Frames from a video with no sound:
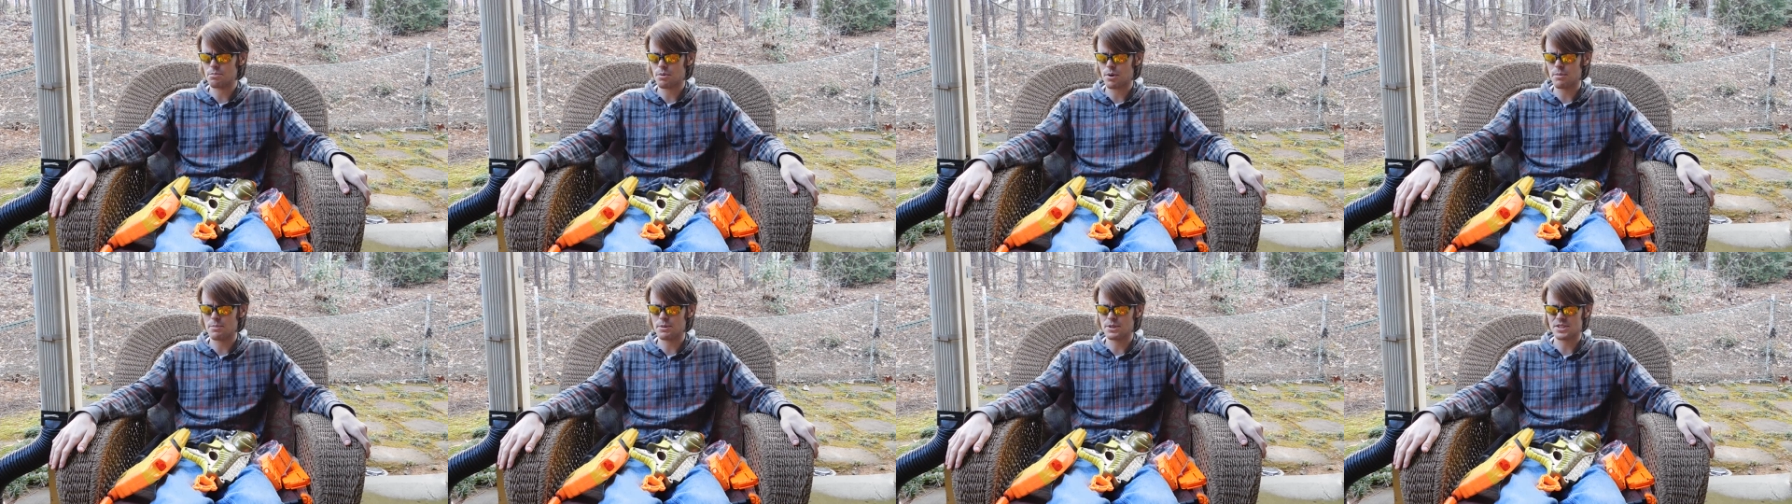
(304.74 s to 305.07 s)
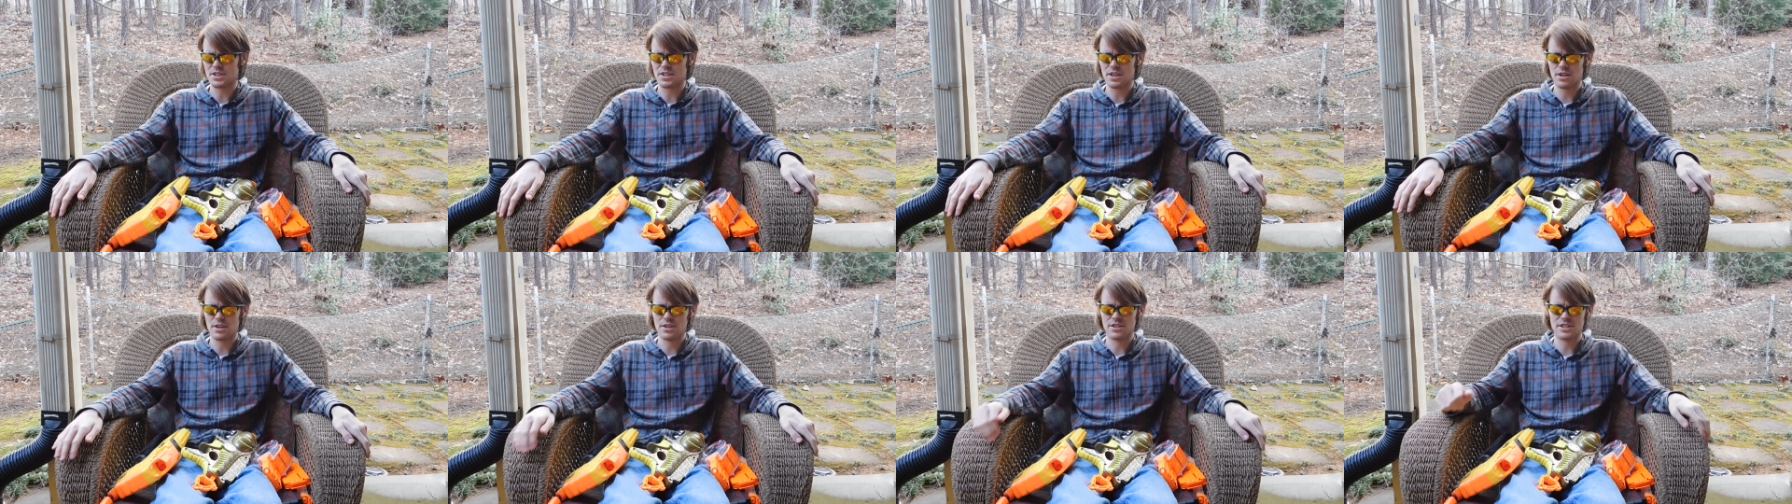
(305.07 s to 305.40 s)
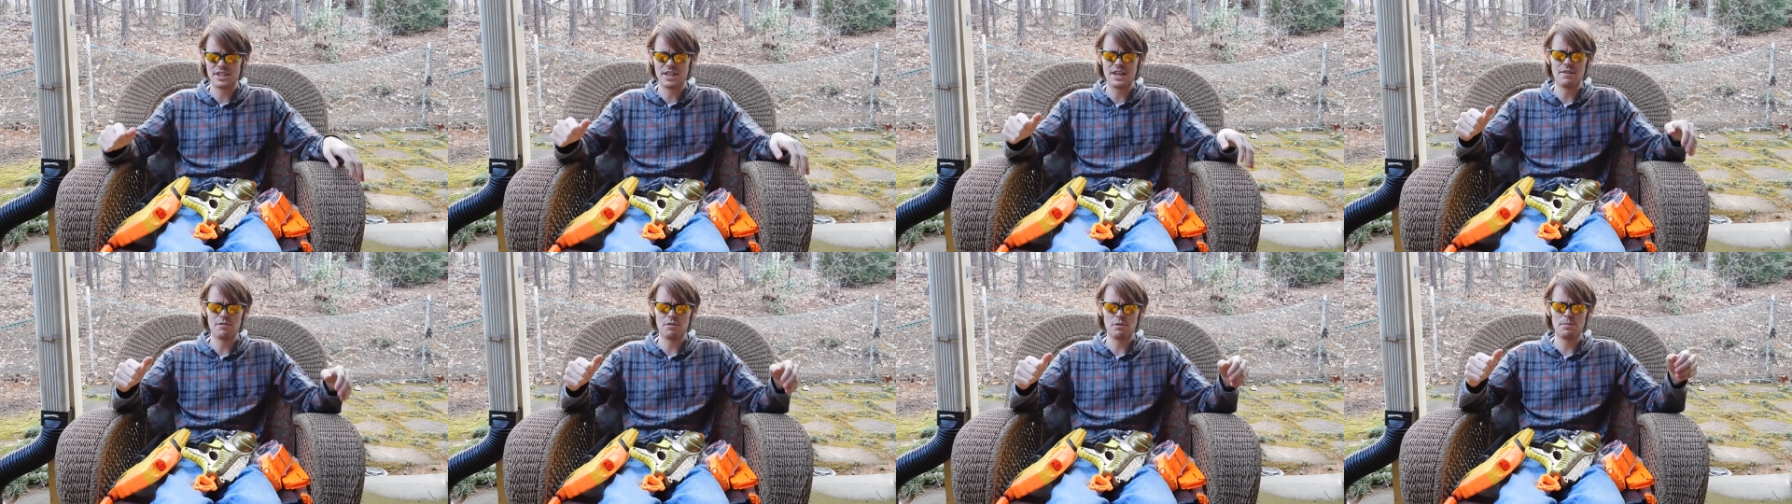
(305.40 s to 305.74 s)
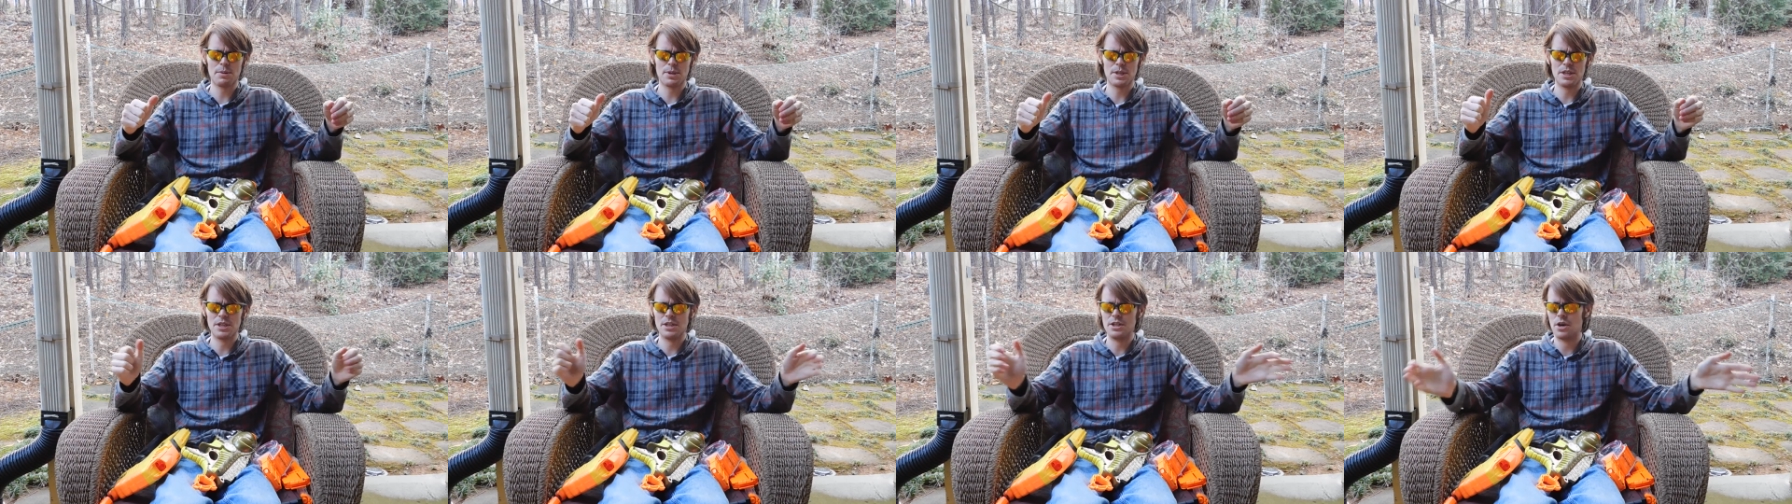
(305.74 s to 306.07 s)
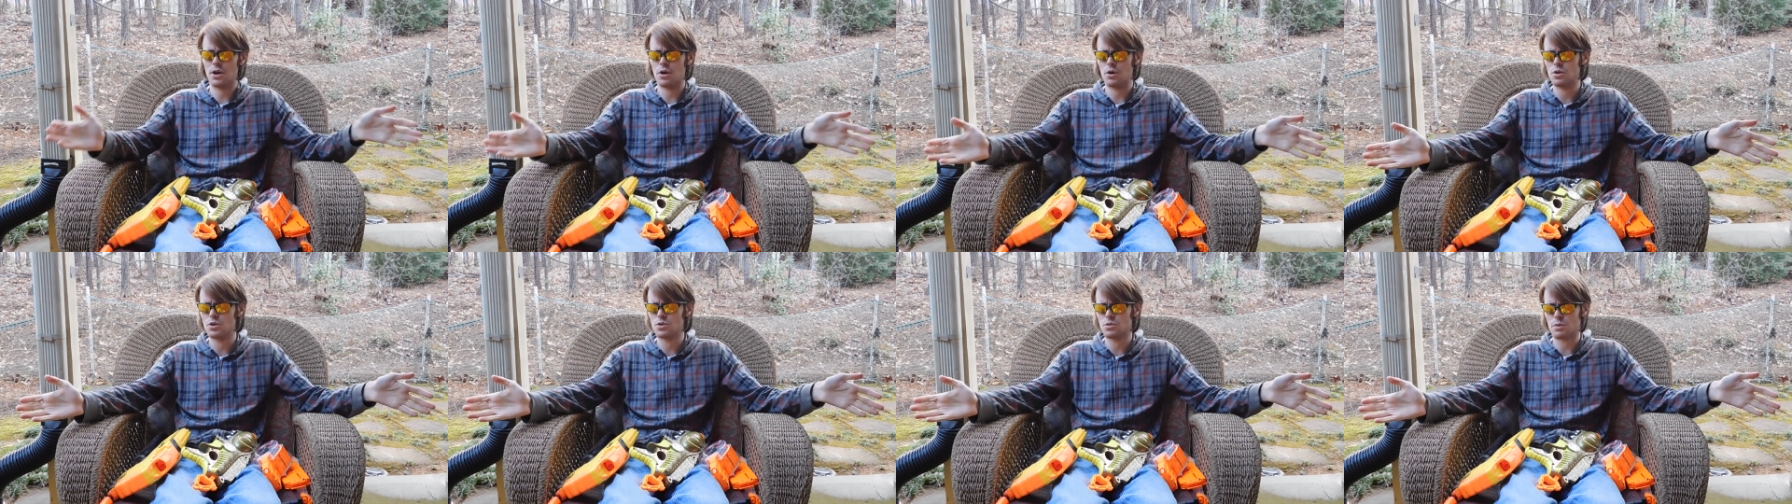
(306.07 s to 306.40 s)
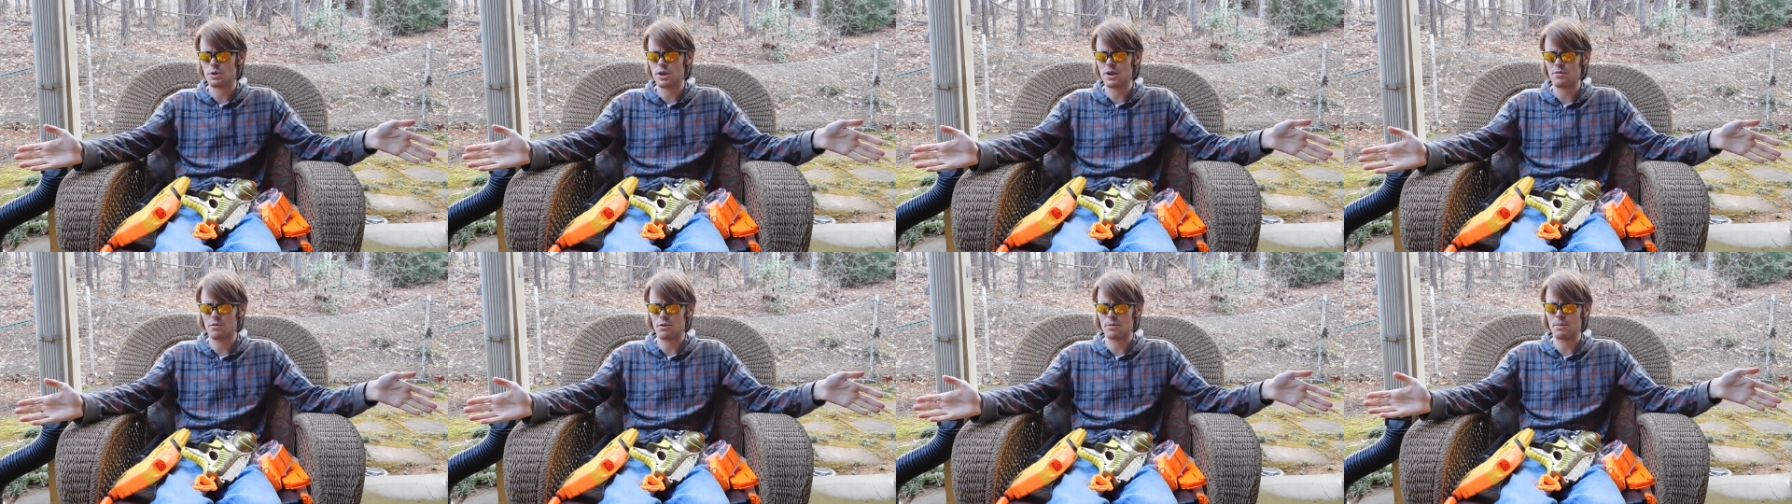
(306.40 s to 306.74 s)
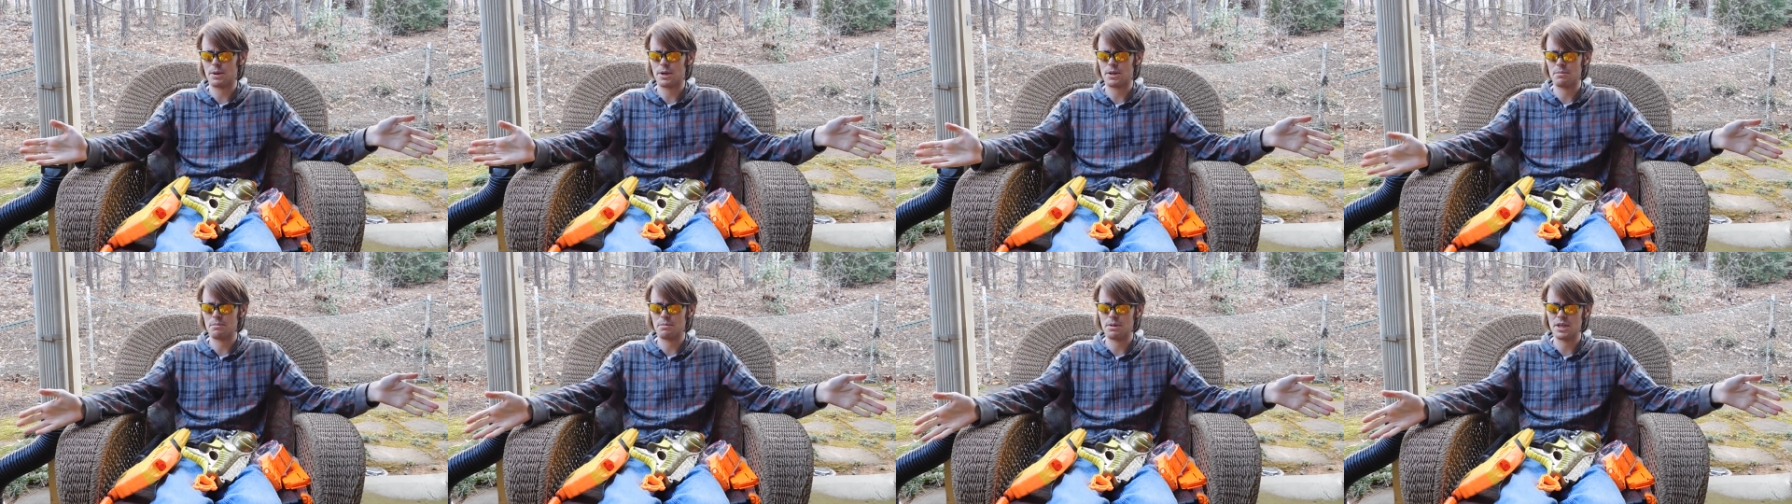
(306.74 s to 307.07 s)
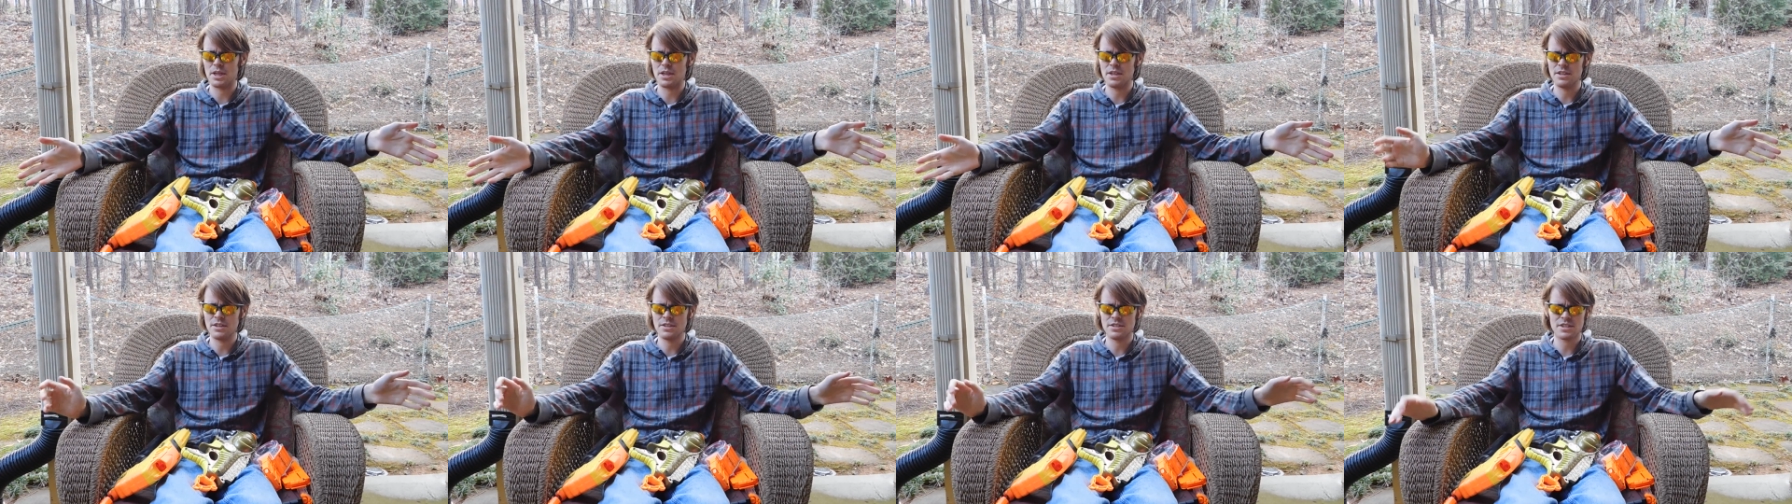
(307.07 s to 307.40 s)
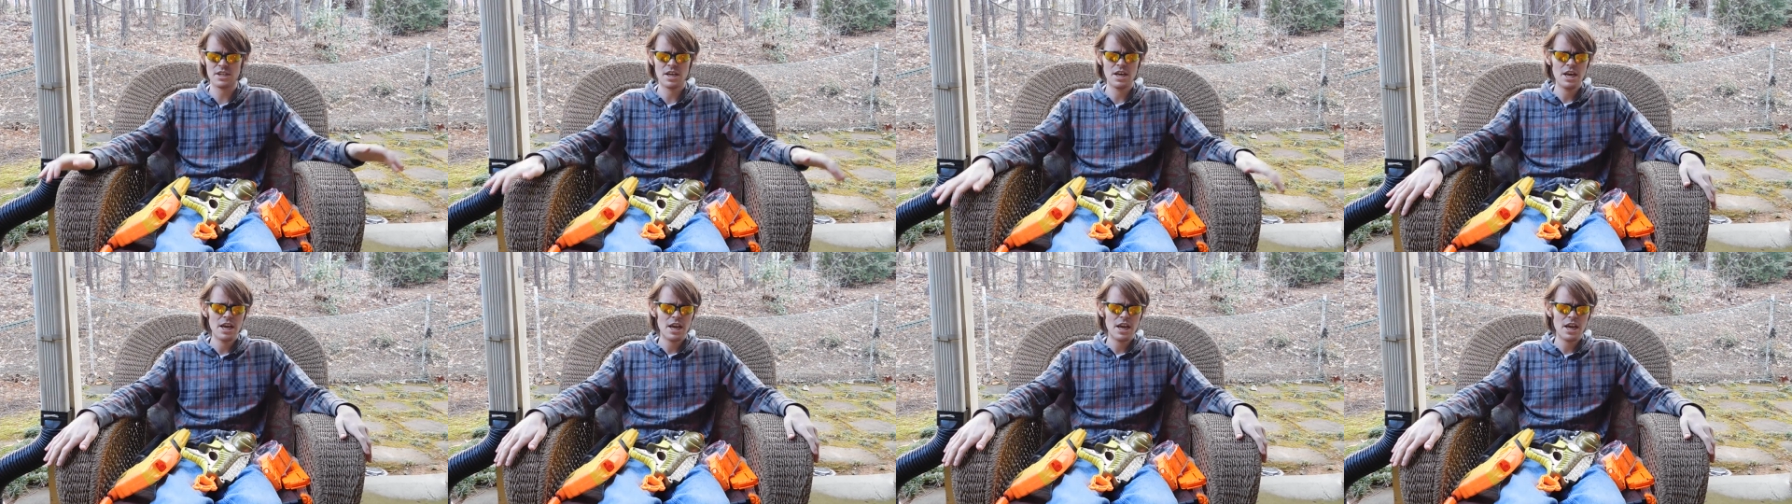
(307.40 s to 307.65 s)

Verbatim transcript: premise there is that everybody knows what everybody means,